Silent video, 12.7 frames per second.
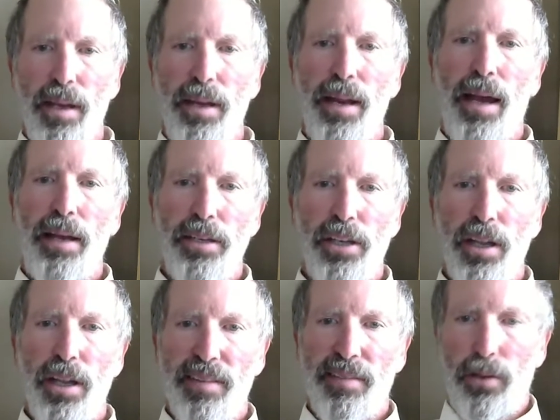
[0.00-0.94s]
not
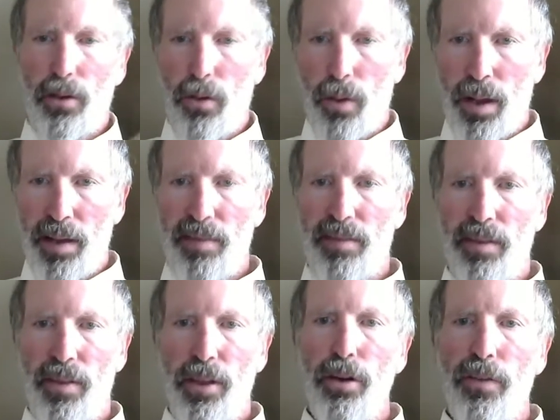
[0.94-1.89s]
just was
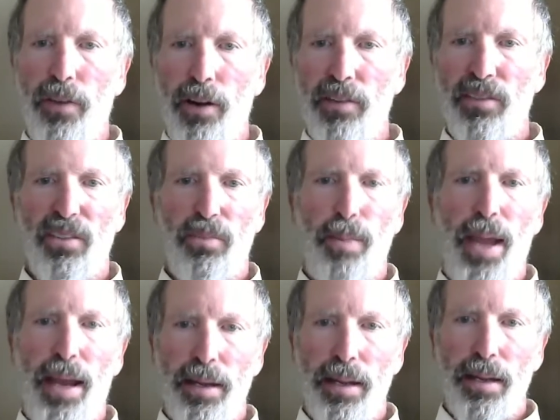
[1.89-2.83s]
the universe
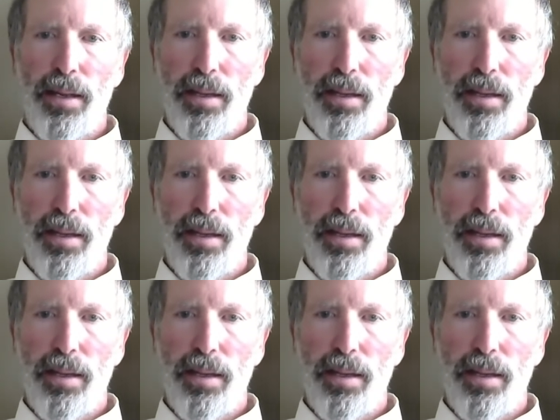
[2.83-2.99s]
expanding